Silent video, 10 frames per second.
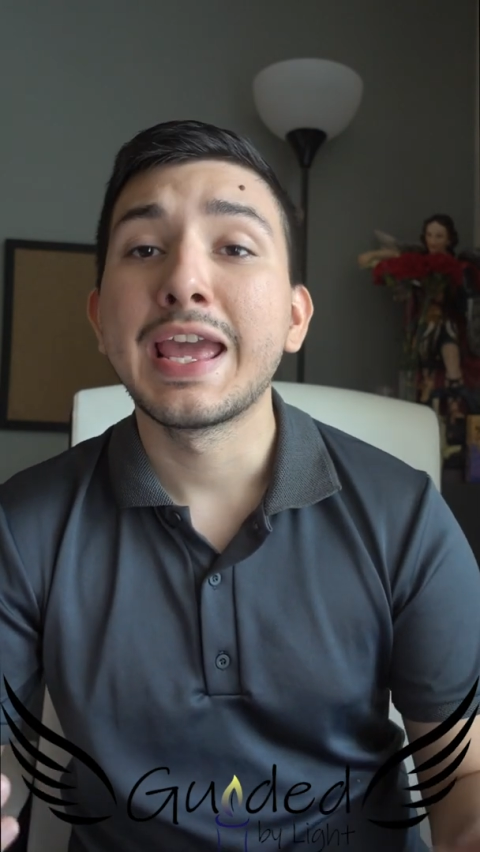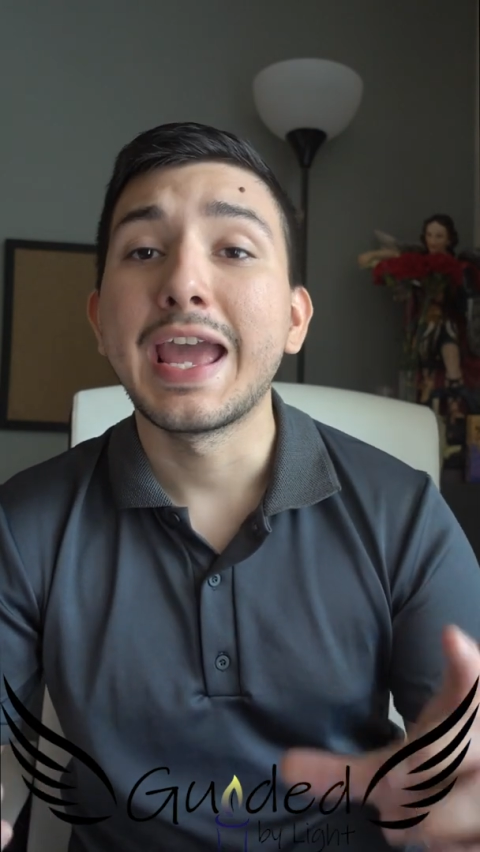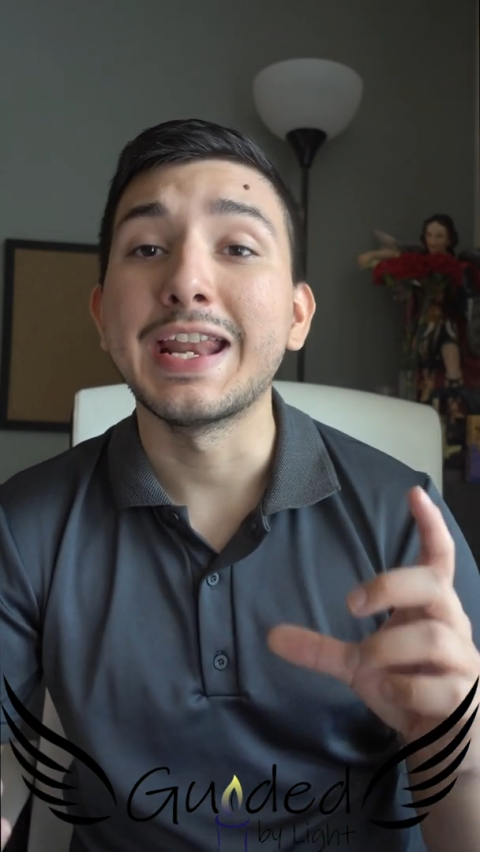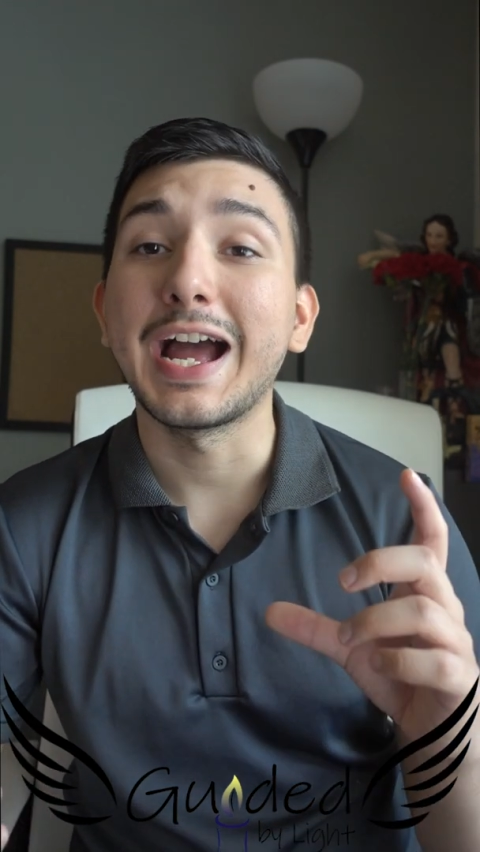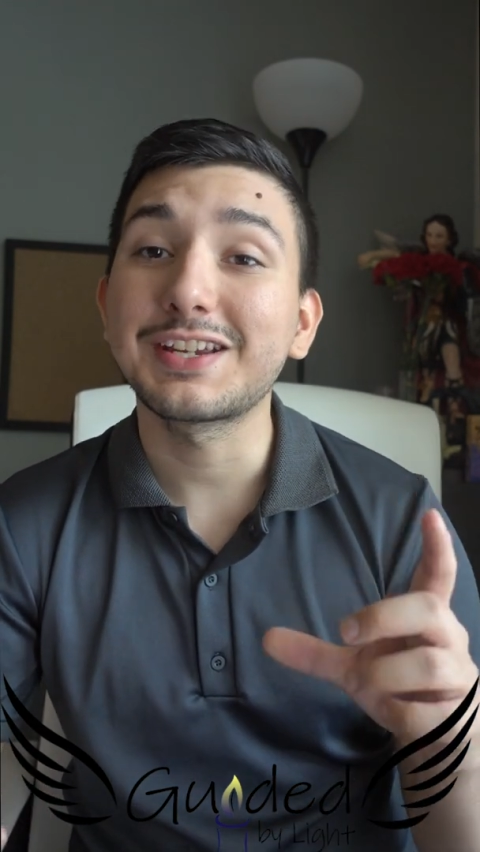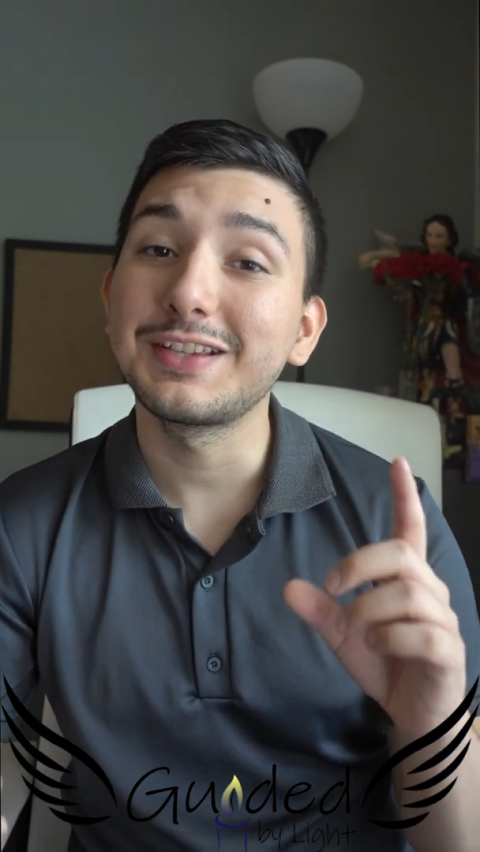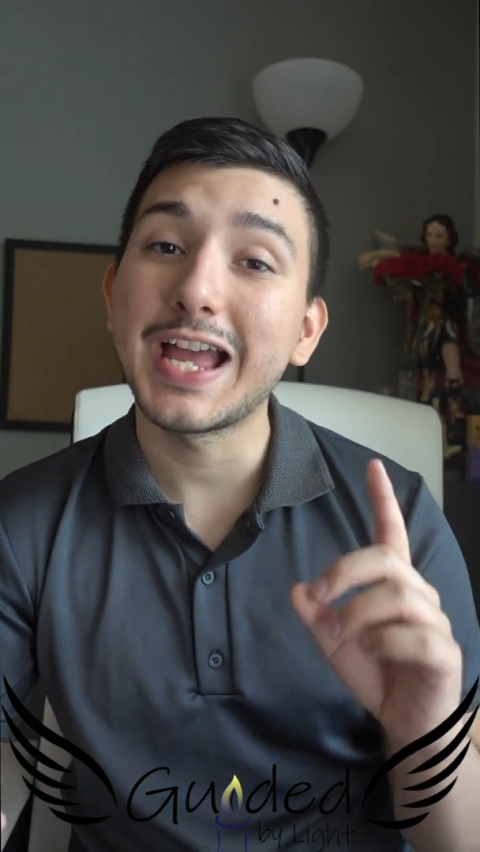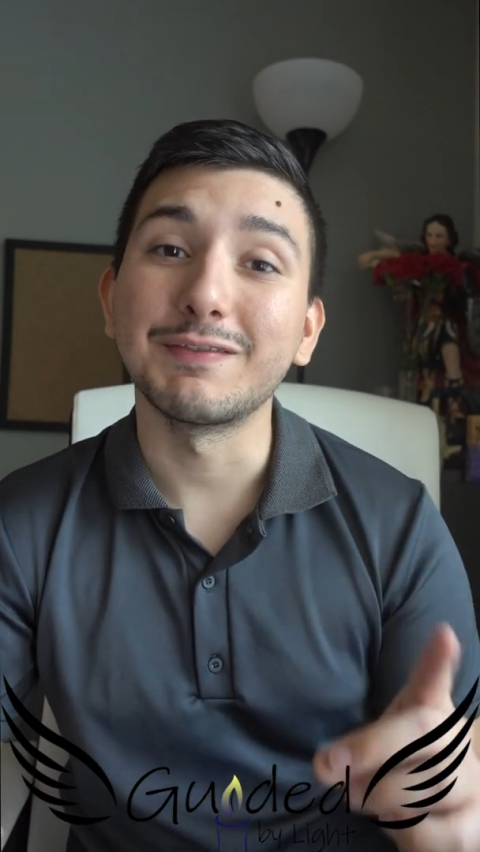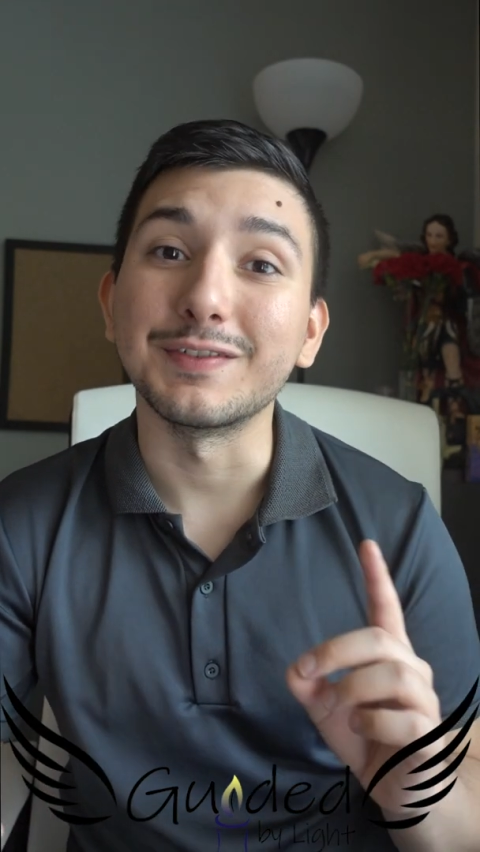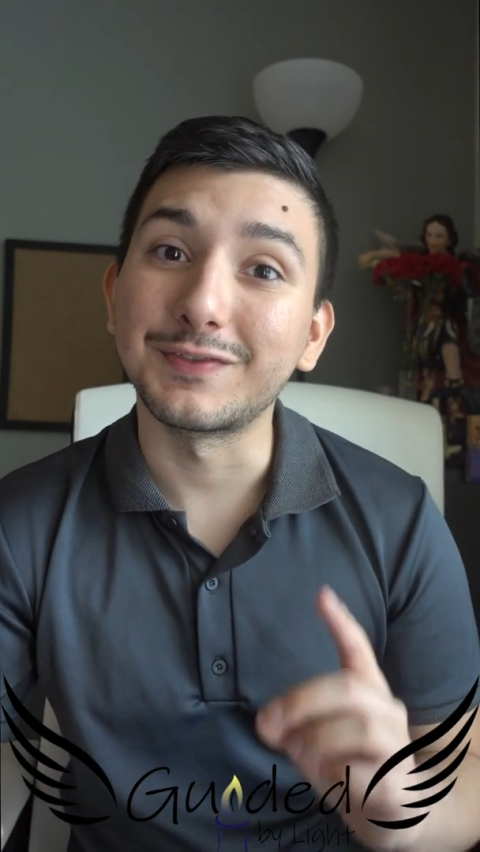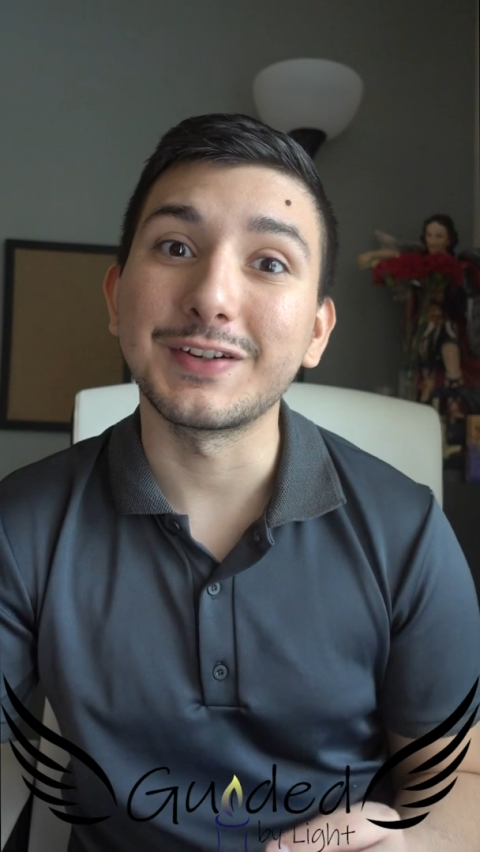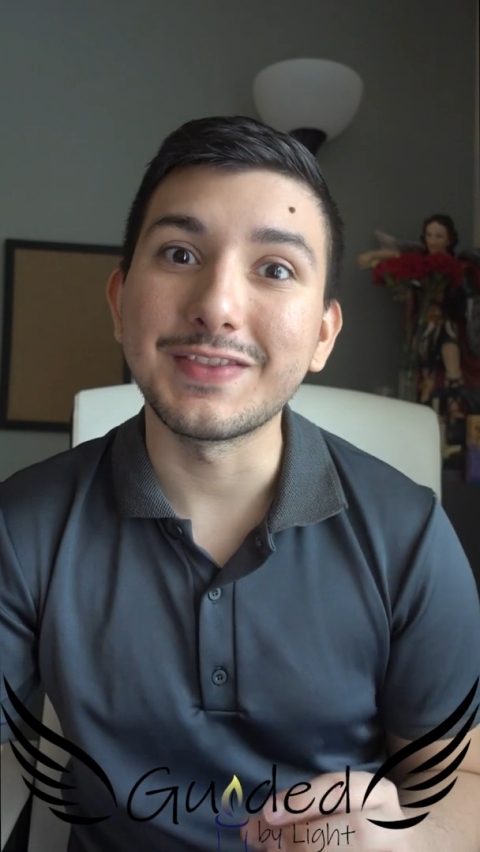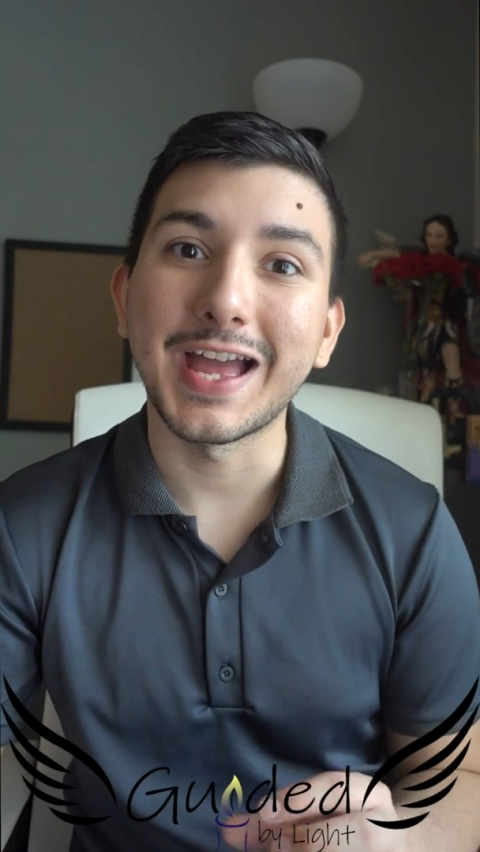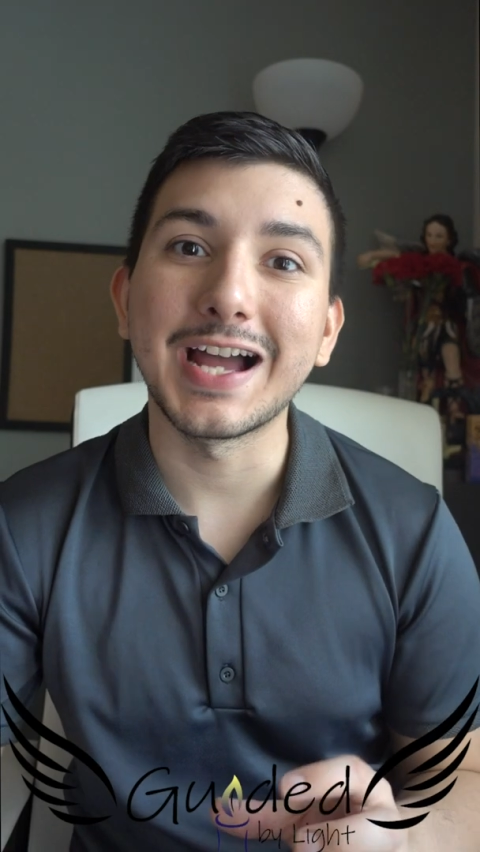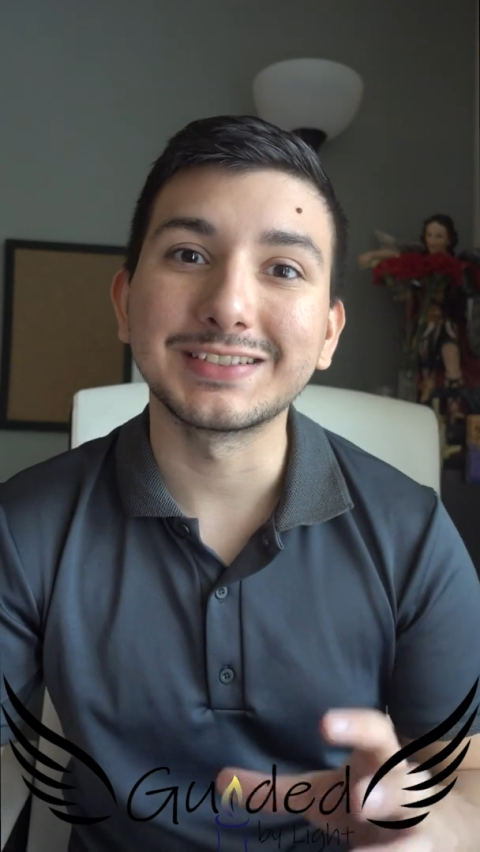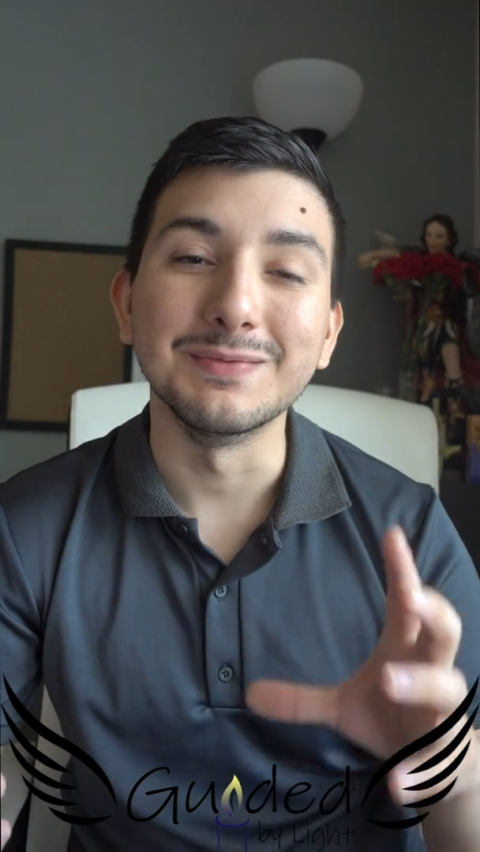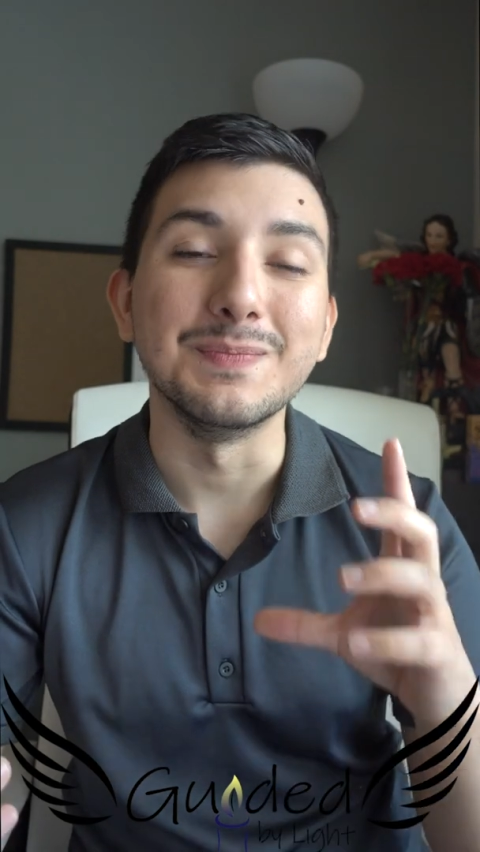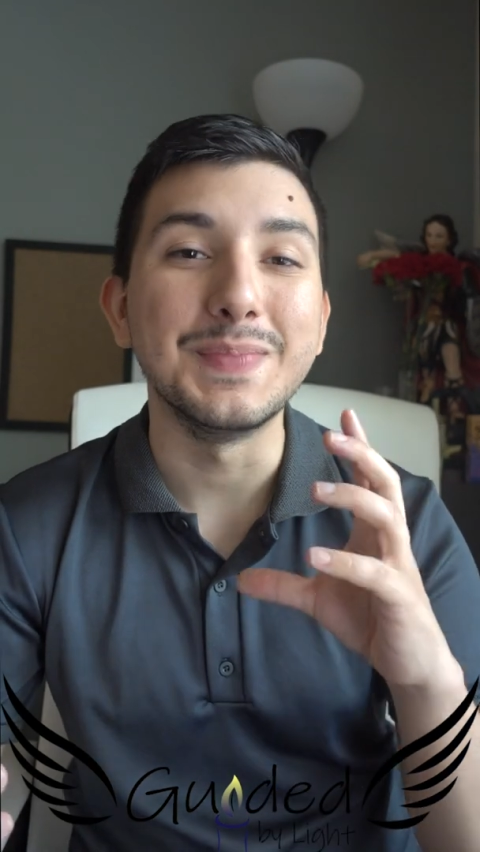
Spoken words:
and I actually have a friend that has a